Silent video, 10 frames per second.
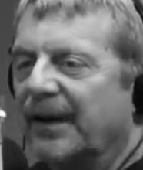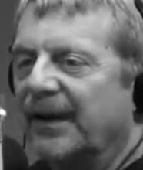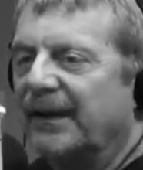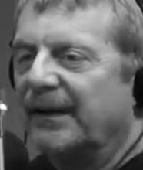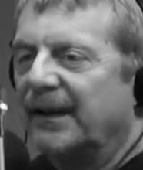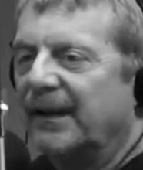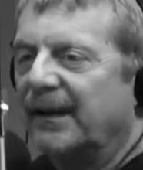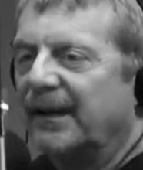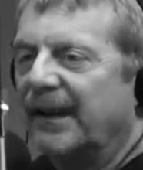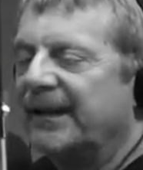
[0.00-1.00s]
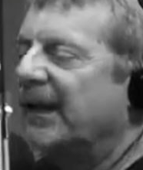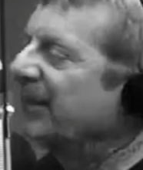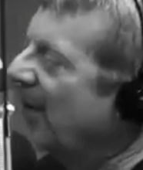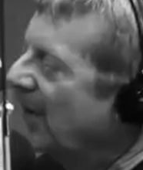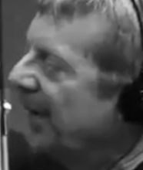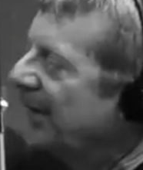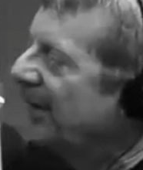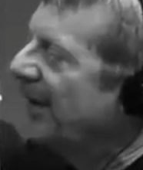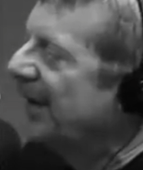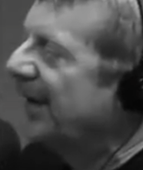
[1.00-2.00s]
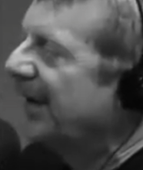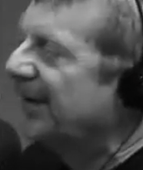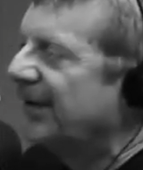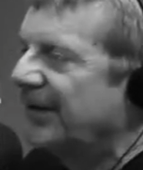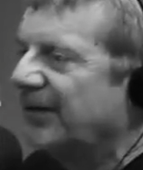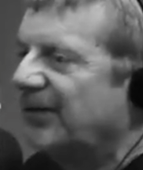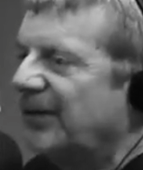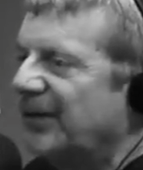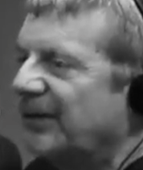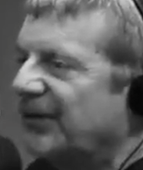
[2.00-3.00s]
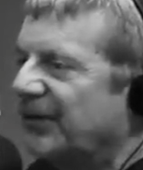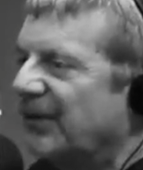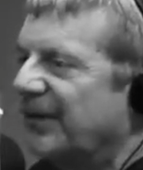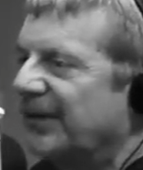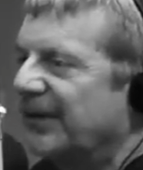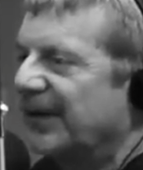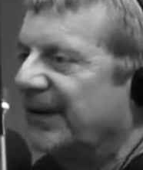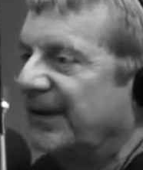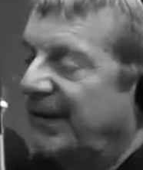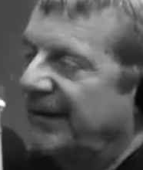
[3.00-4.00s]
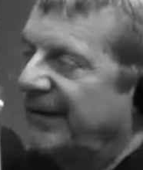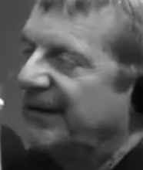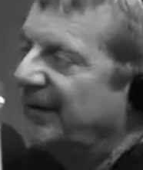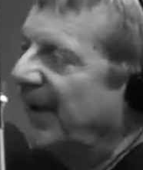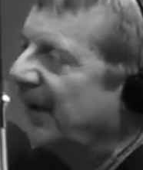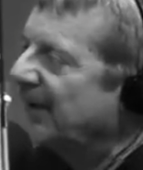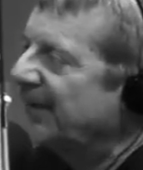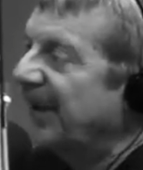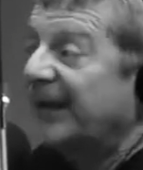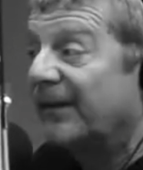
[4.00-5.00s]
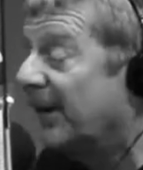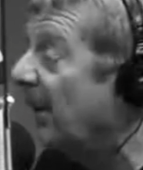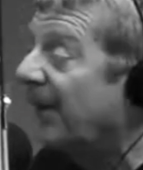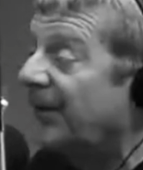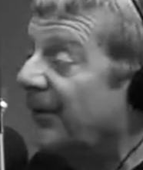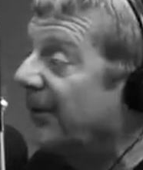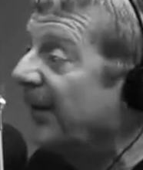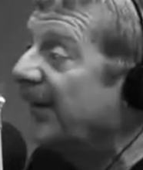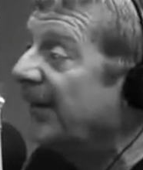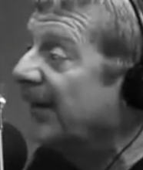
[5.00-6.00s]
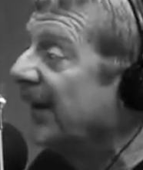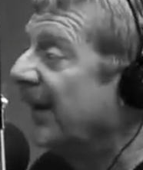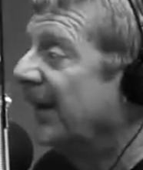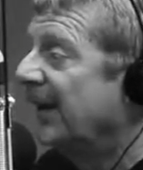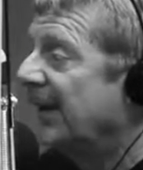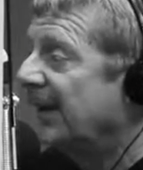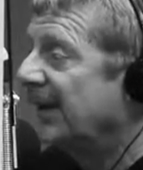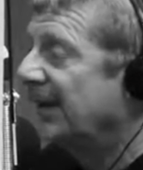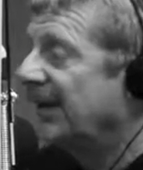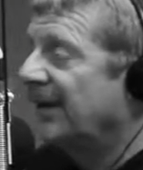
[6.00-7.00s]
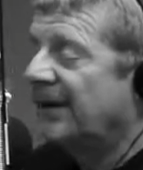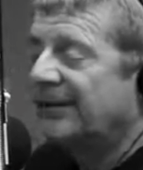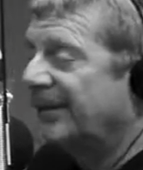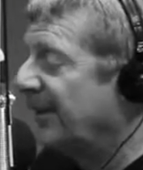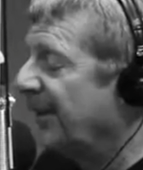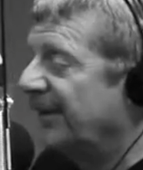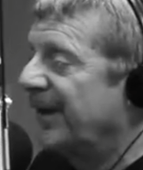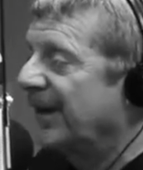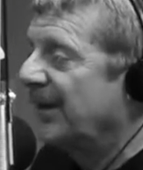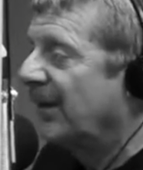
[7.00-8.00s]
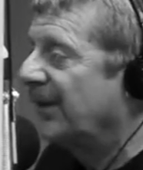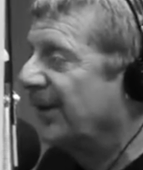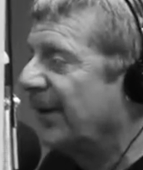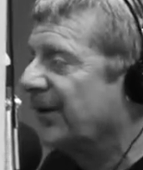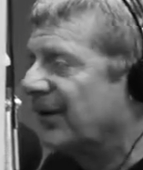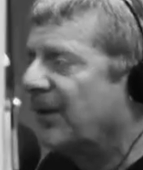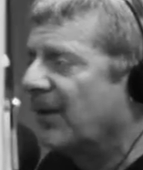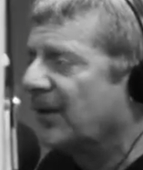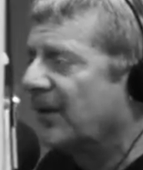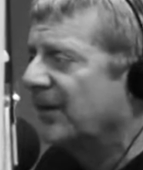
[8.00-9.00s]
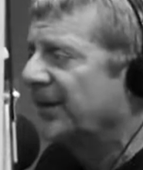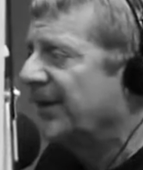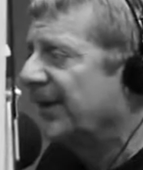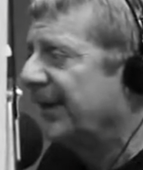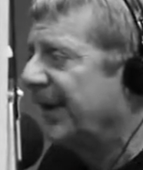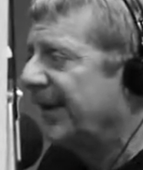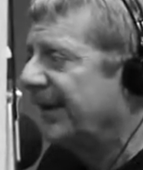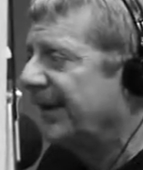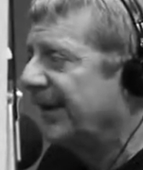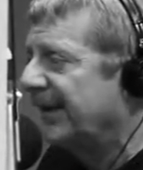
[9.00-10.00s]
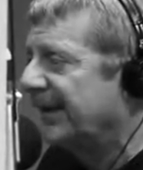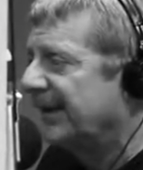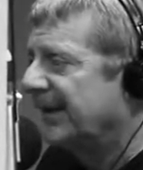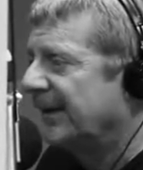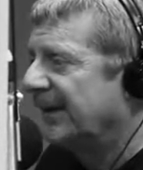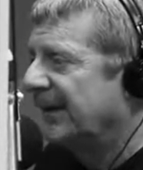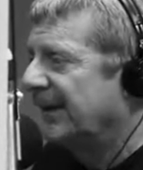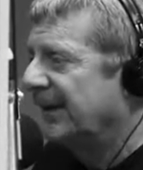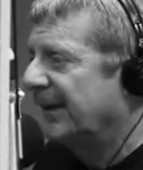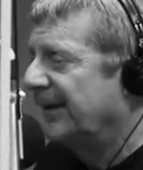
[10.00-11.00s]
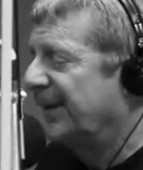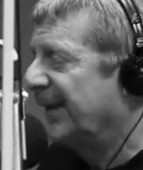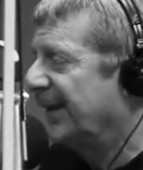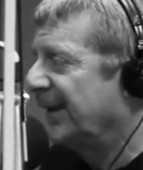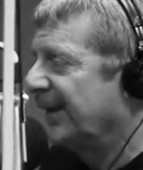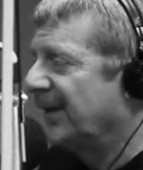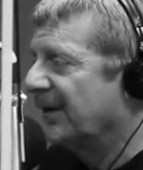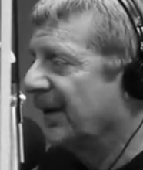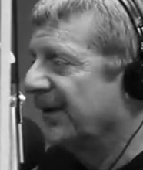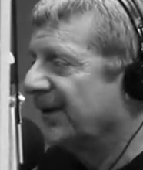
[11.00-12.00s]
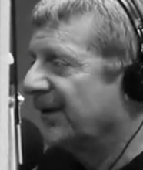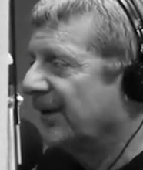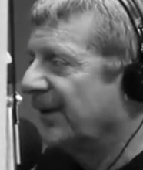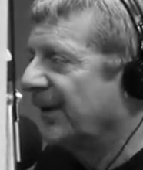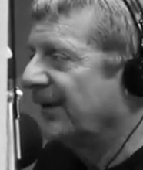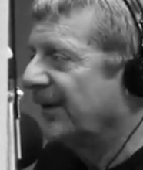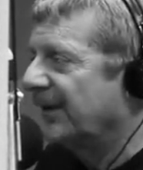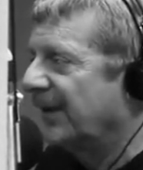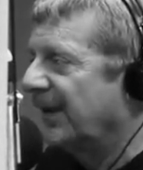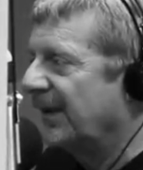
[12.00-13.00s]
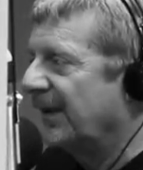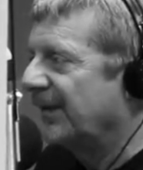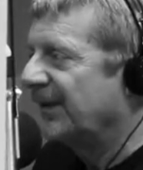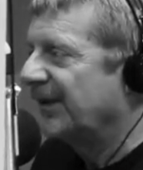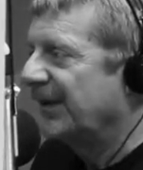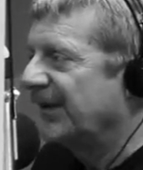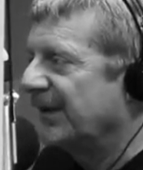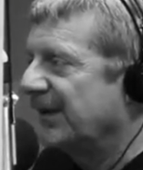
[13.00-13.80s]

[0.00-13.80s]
and ended up going to one of the guys in the newsroom that was sober and said, you know, I need some help. But I never went through treatment. You know, I've done it all with, you know, support groups, and have been, you know, clean and sober ever since.